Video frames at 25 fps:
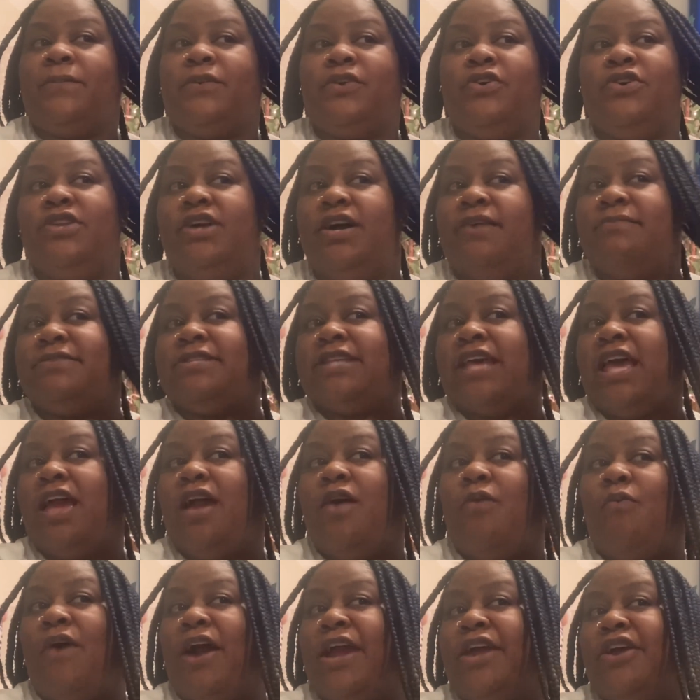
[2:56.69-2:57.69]
you know what I'm
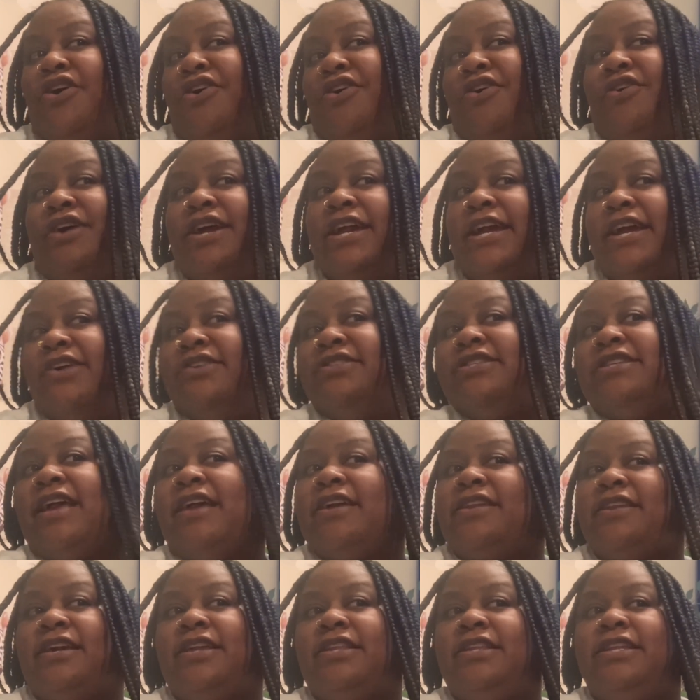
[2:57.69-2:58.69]
saying, white girl hair,
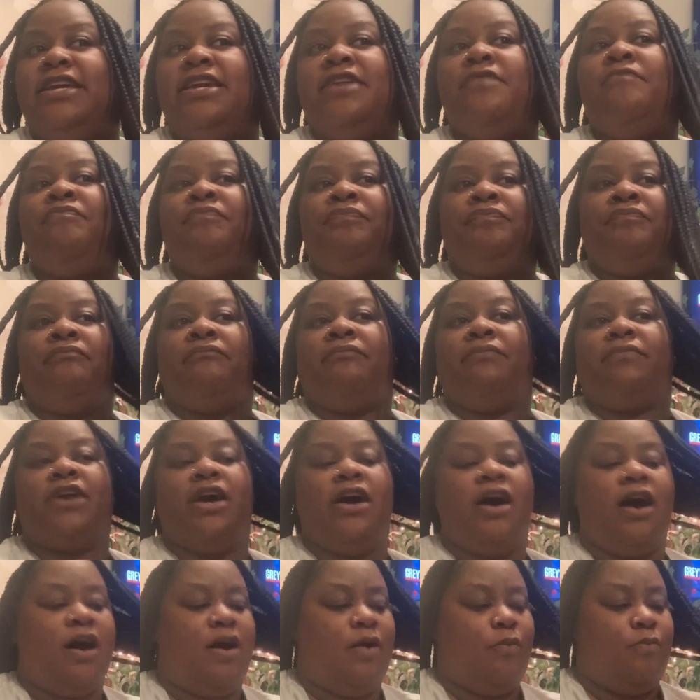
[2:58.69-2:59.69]
technically,
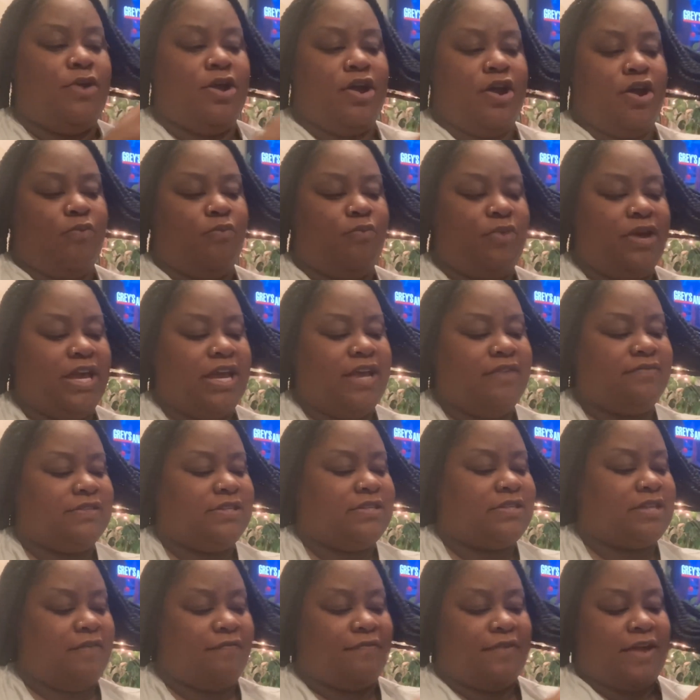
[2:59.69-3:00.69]
with her weaves and
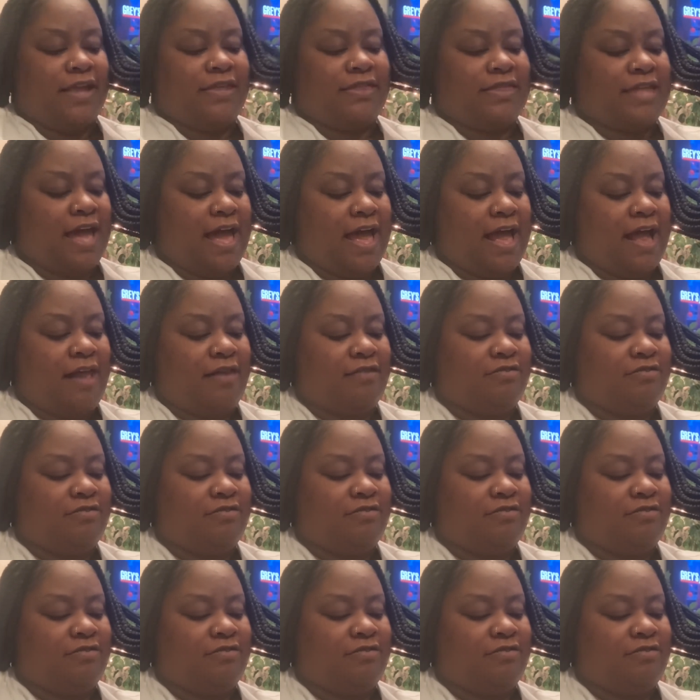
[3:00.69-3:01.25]
stuff like that,